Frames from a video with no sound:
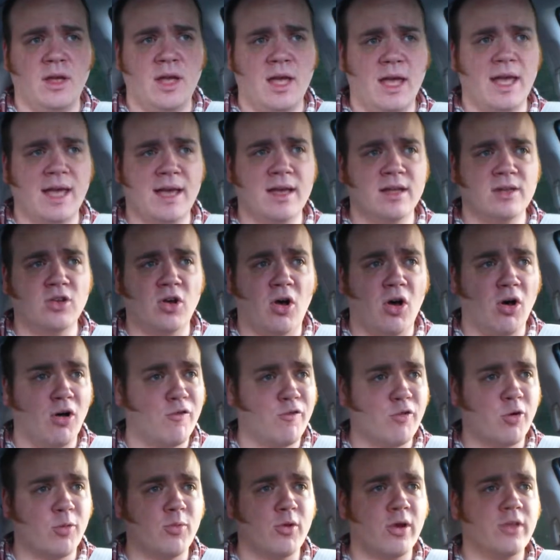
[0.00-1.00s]
And all
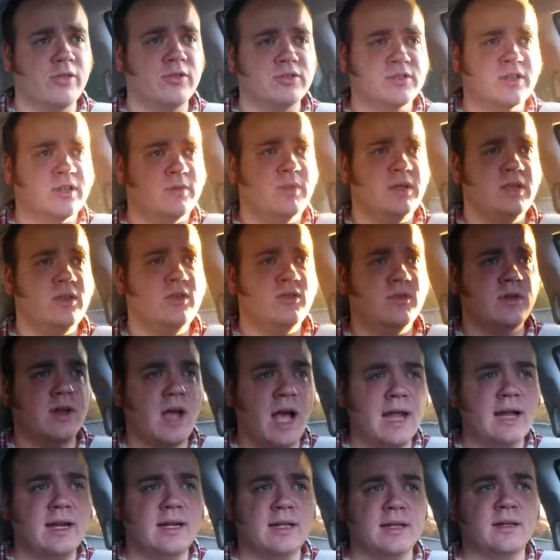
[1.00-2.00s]
four brothers can be
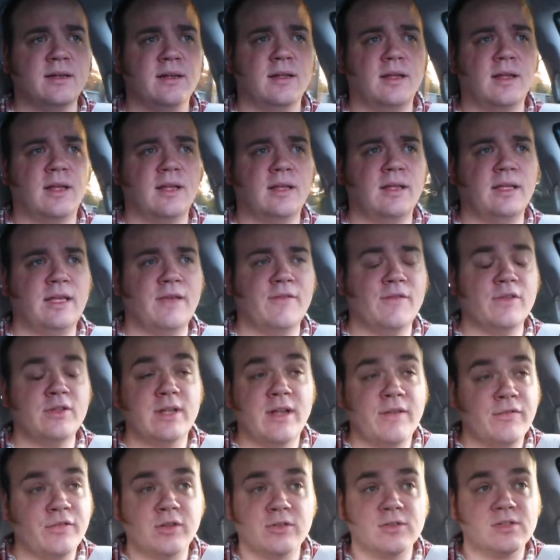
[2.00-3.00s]
united, even
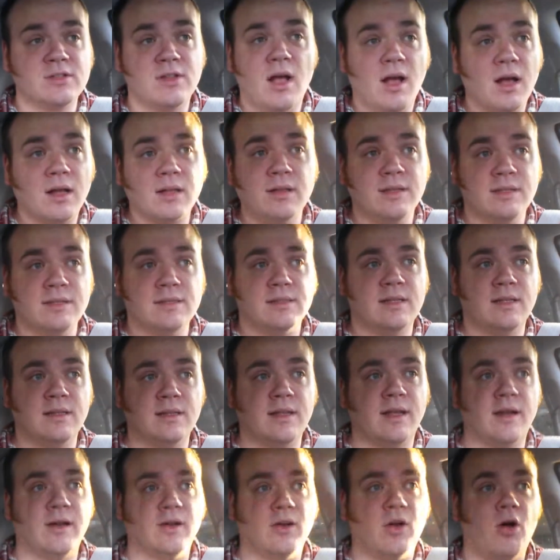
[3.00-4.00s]
if there's Lachlans in
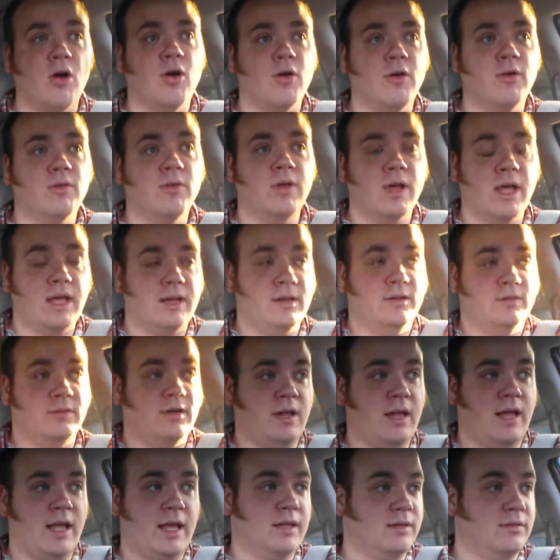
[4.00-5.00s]
there,
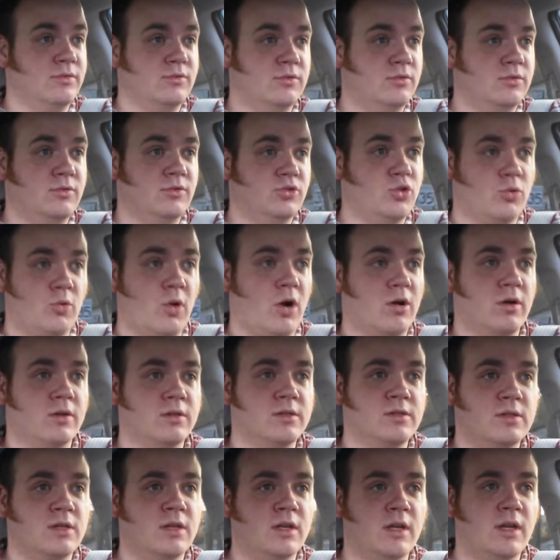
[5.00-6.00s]
and
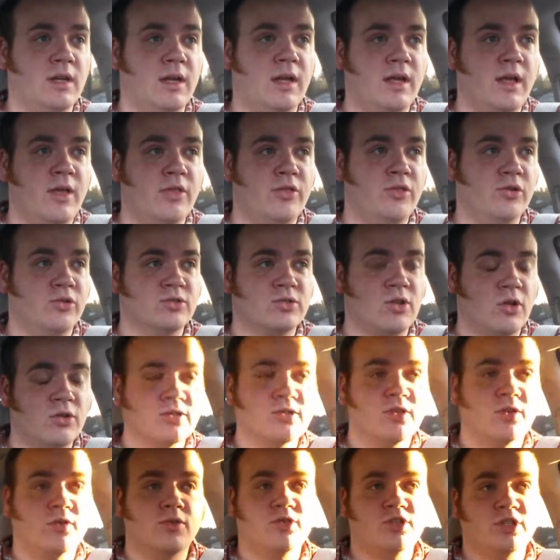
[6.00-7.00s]
Gerards. There's
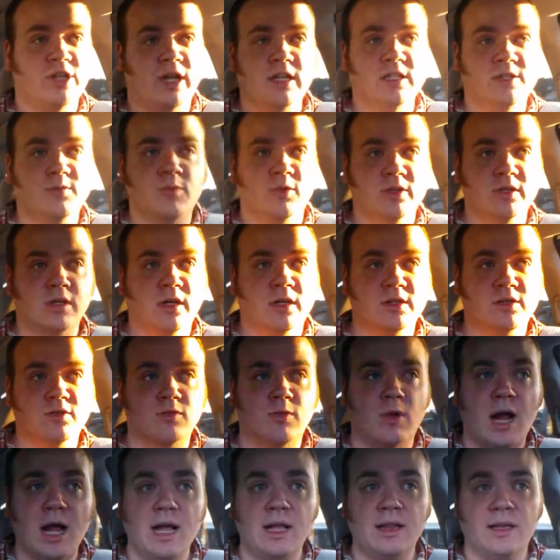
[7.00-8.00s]
also Shane's, Murtaugh's, and
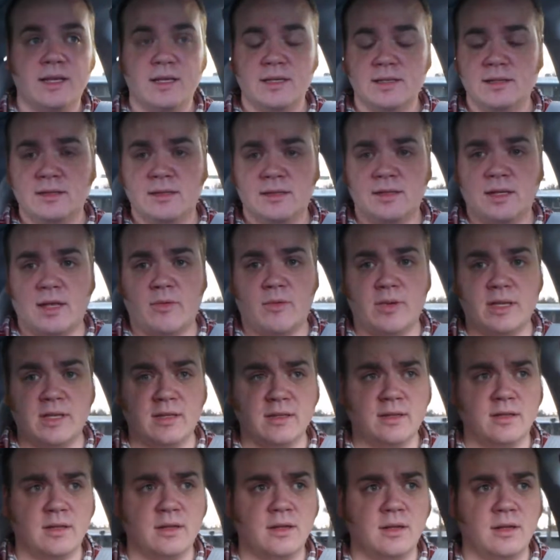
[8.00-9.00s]
Riley's that we
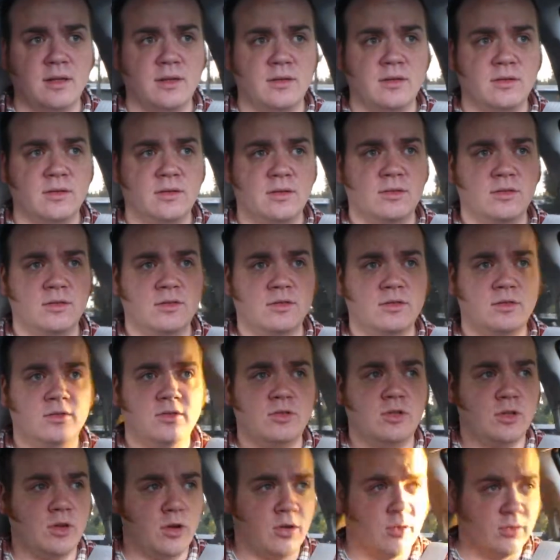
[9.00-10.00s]
can,
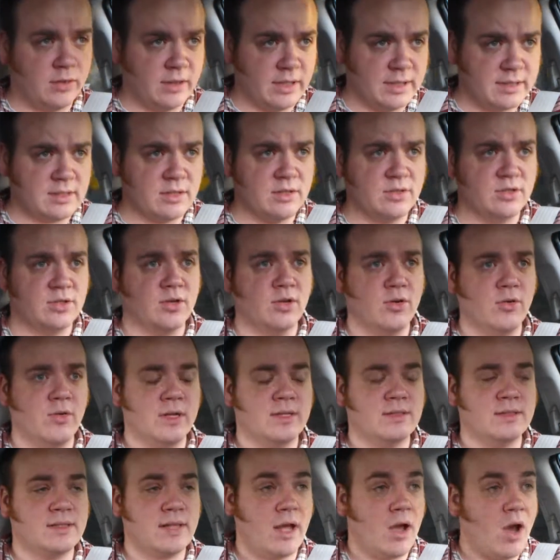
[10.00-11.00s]
listen to
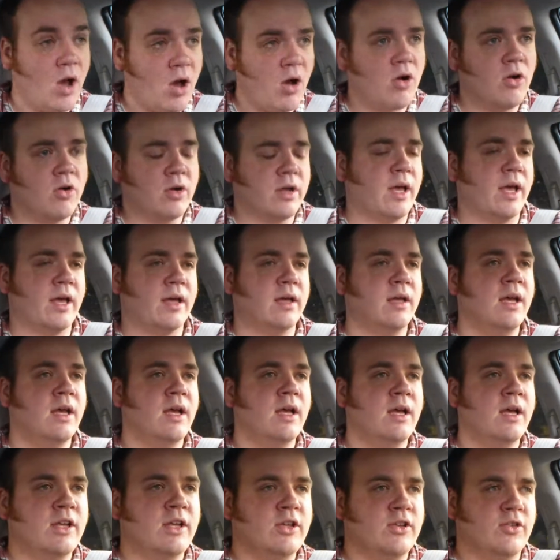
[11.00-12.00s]
and say, oh, okay,
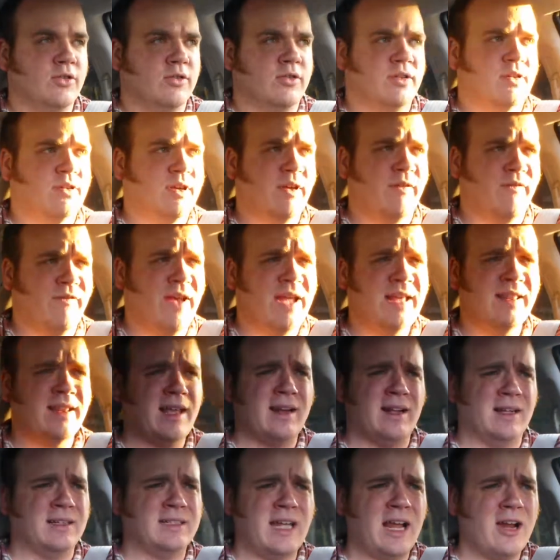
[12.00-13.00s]
you're conveying that
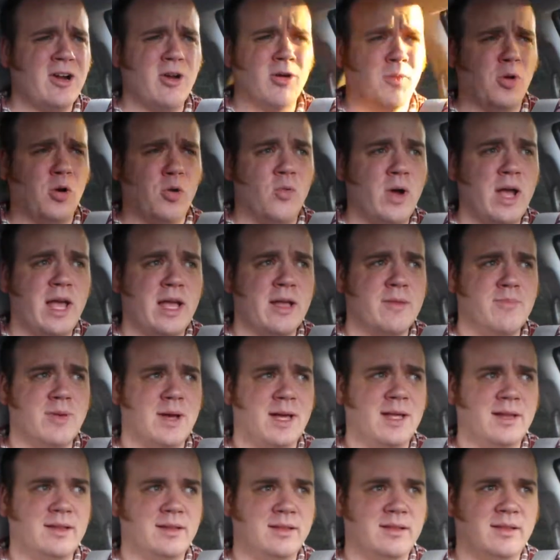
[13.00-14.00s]
in a terrible way,
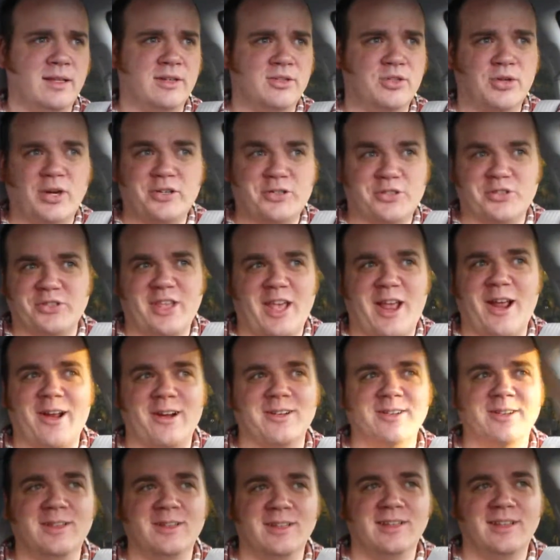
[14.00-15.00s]
but the treasure's
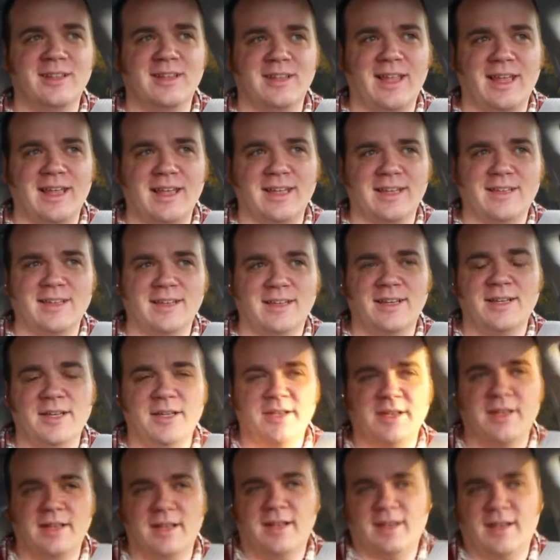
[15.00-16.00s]
there. Like,
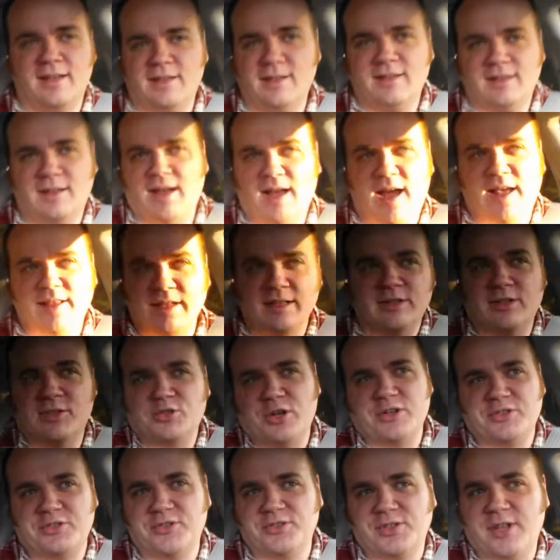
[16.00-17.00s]
I think the
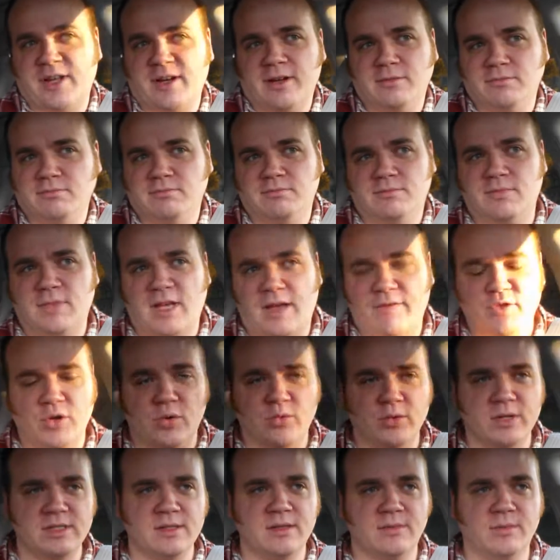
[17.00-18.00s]
treasure's there. I have
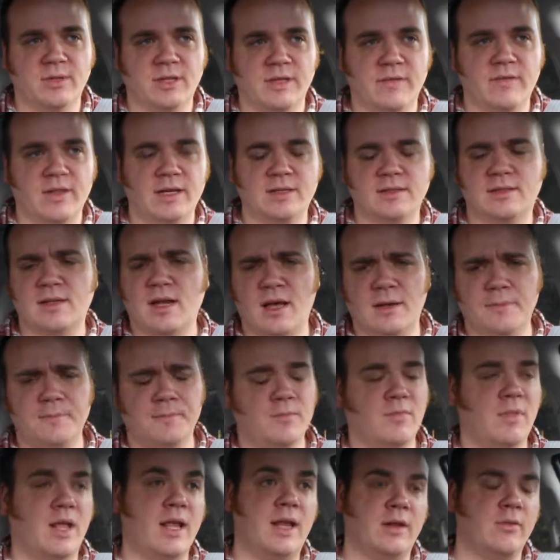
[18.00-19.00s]
no reason to believe that it's not.
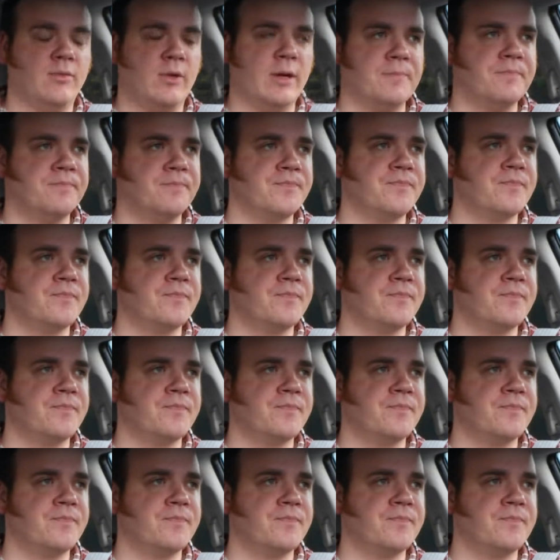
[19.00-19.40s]
Anyway.